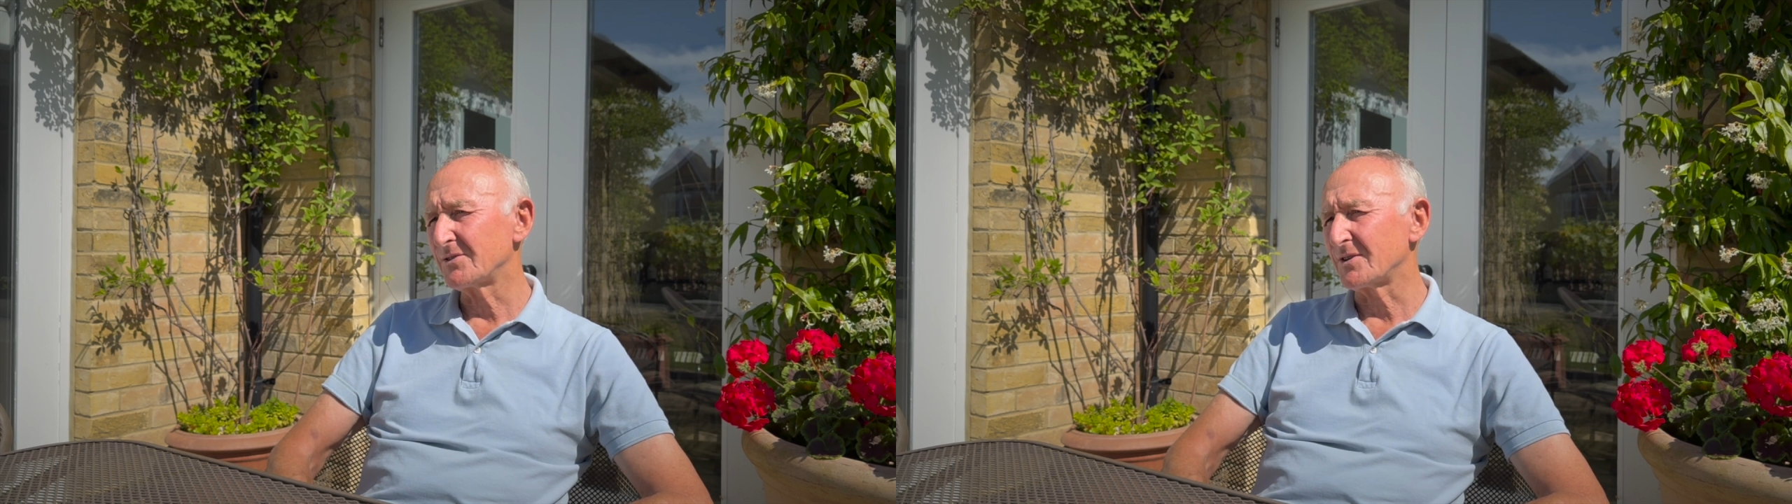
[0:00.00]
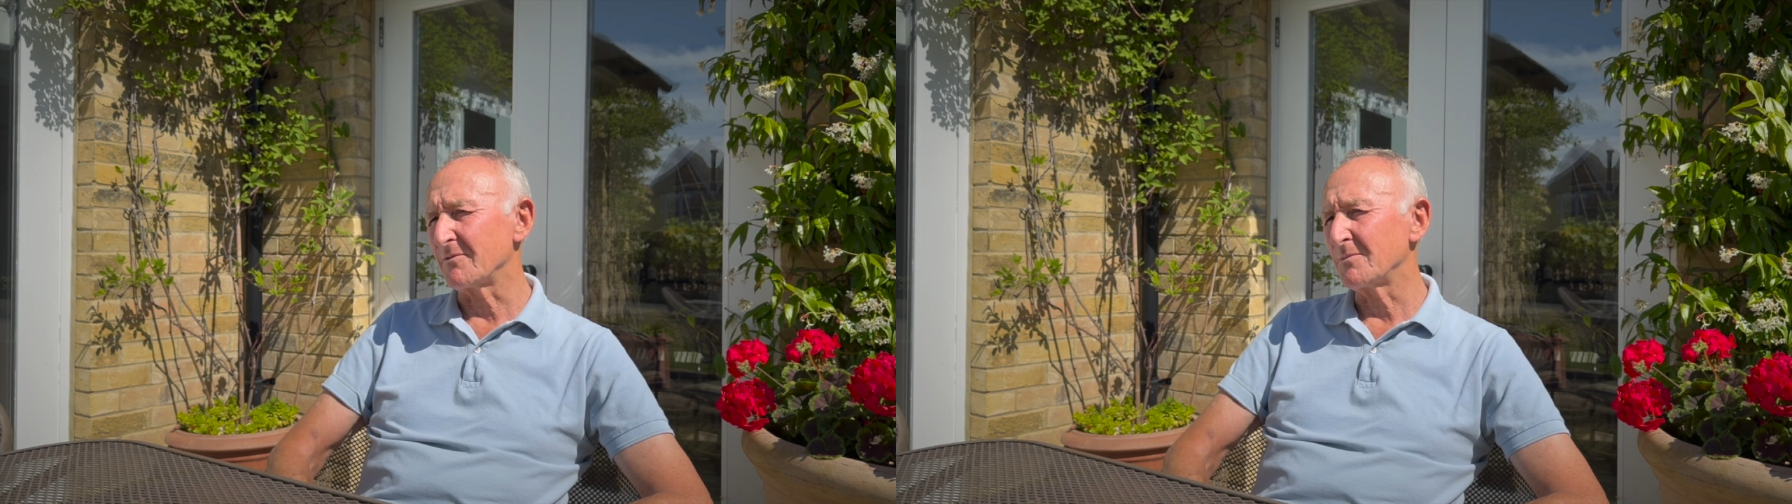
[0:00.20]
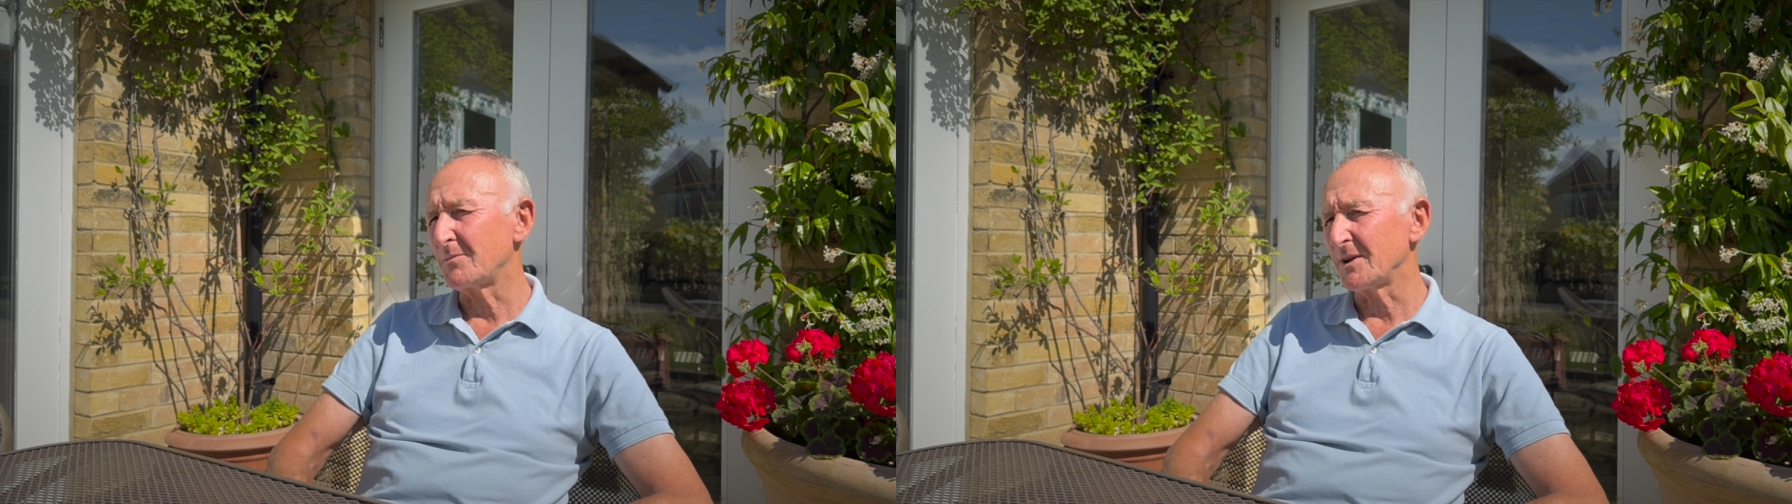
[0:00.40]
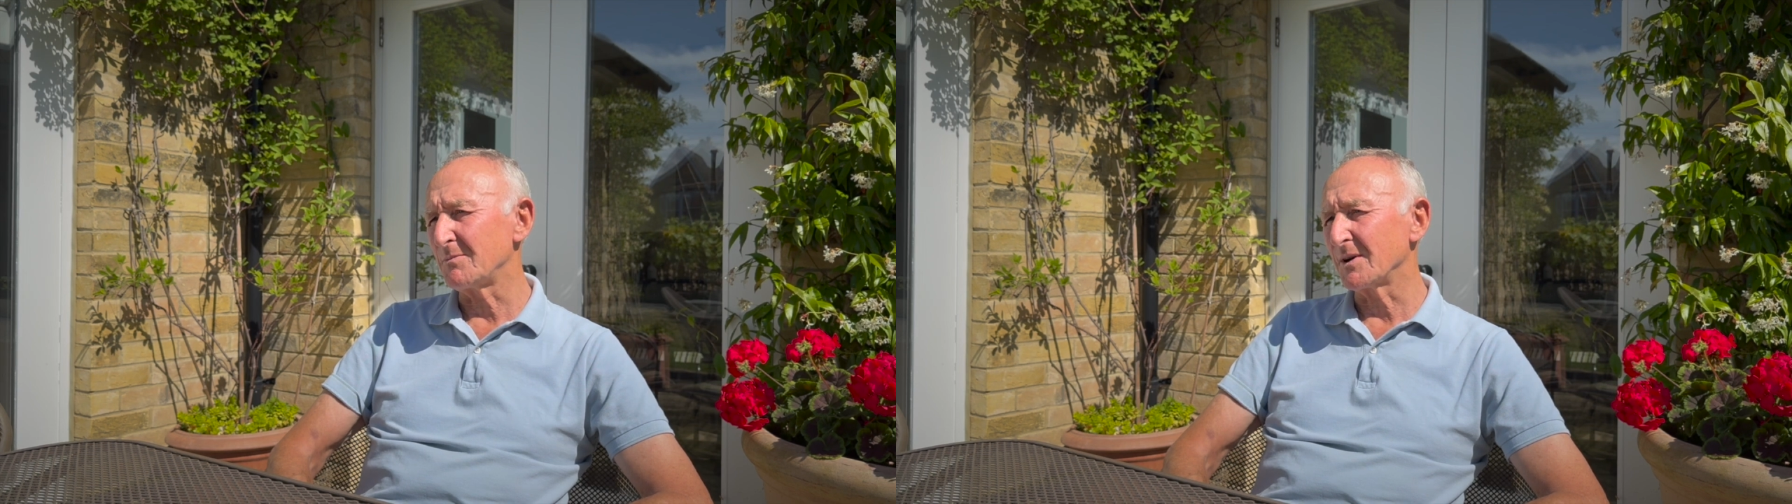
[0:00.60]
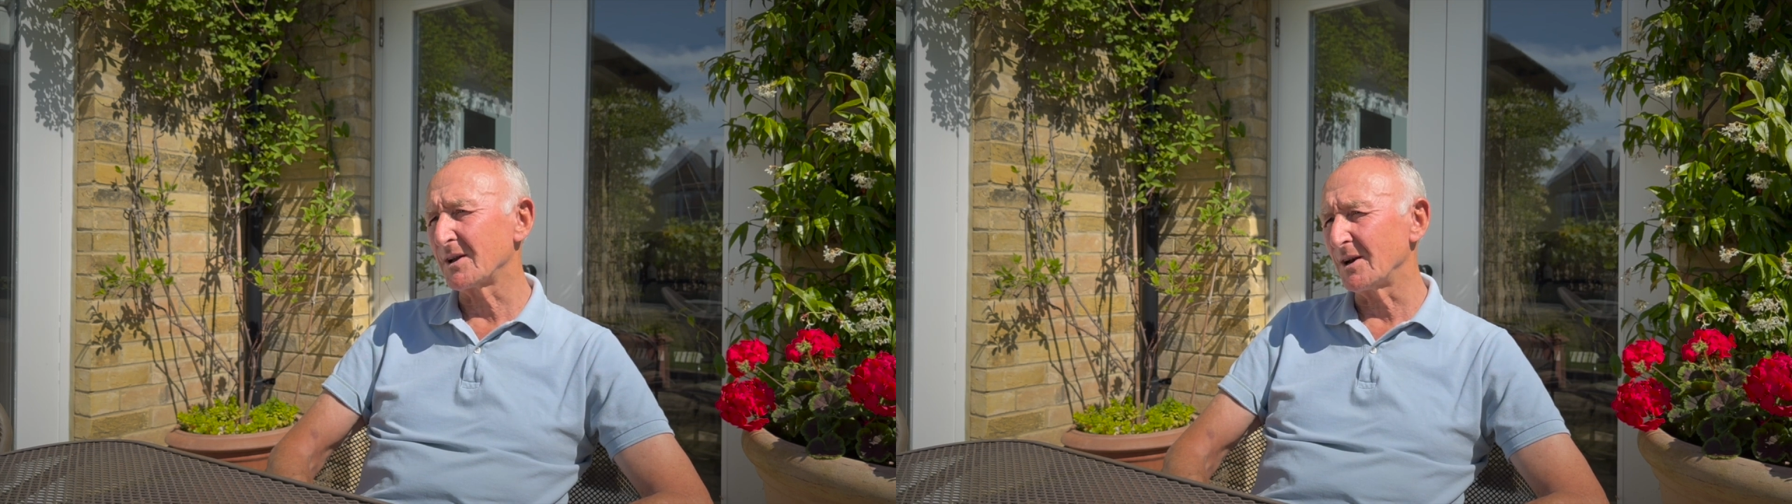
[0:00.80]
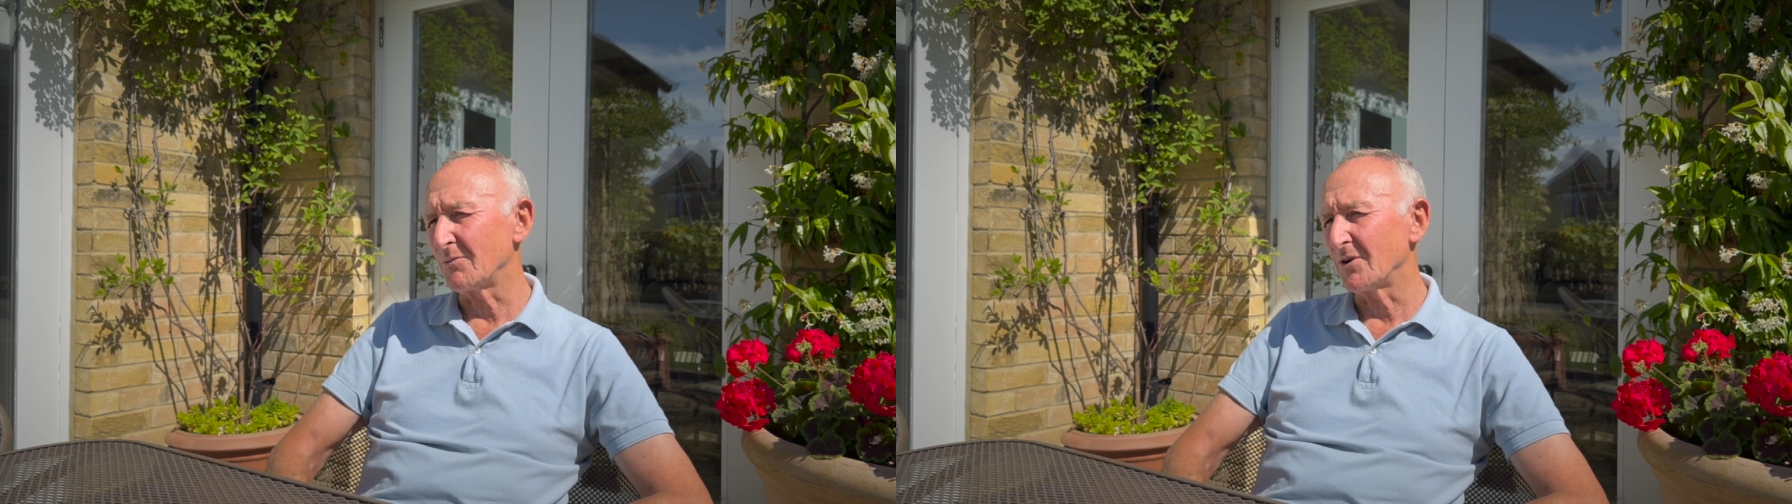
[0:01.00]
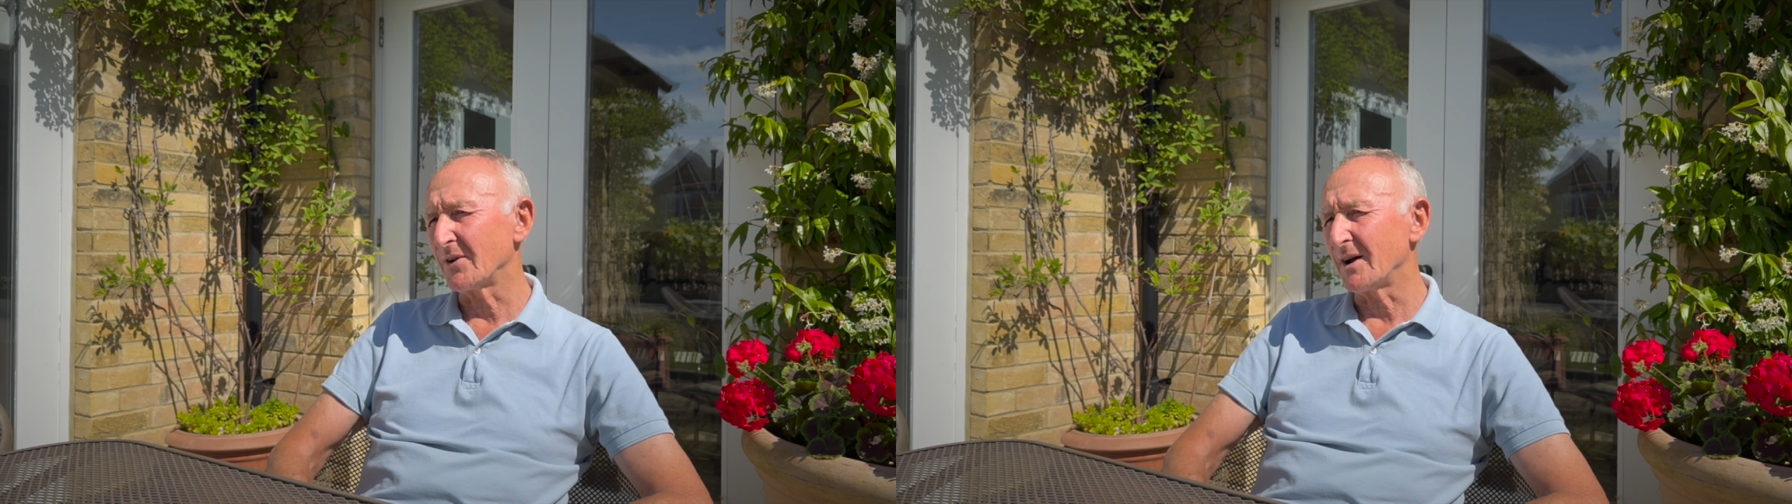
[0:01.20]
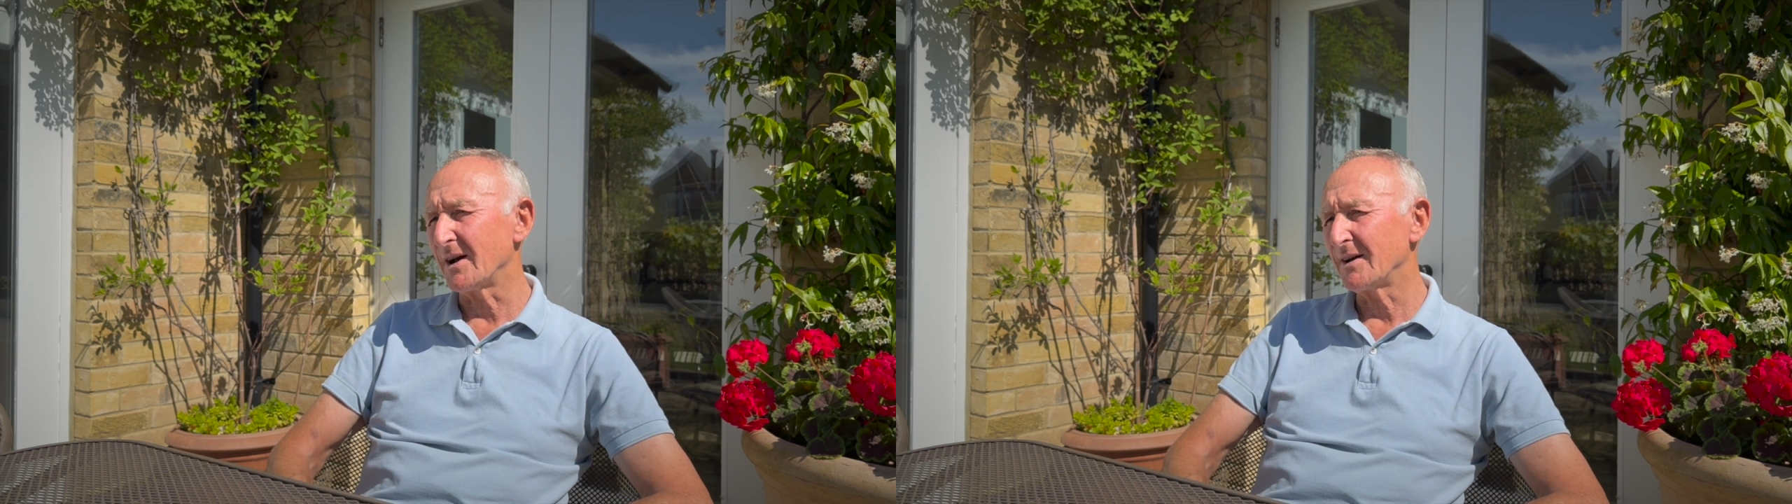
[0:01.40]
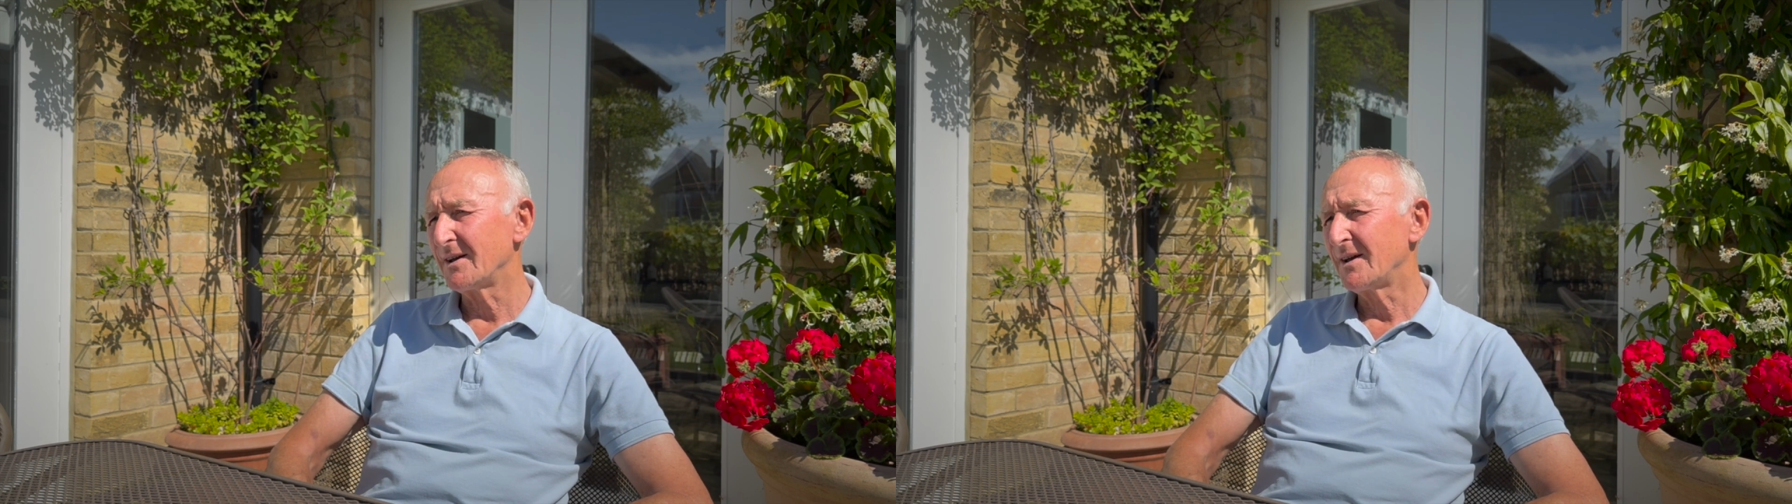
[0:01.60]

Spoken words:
7p per kilowatt hour